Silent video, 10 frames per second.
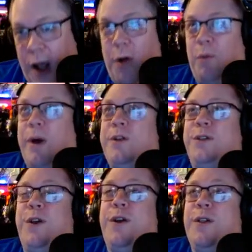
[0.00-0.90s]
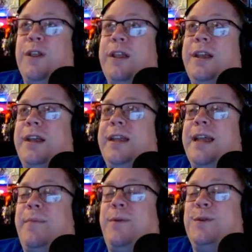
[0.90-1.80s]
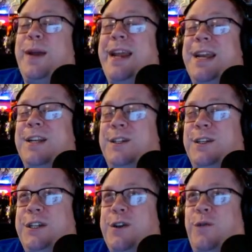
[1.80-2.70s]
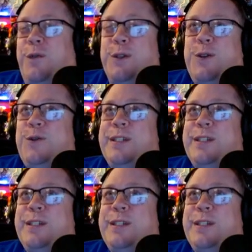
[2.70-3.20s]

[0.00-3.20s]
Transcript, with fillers: Oh, one who showed in that Bruce Wayne Age of Shield for two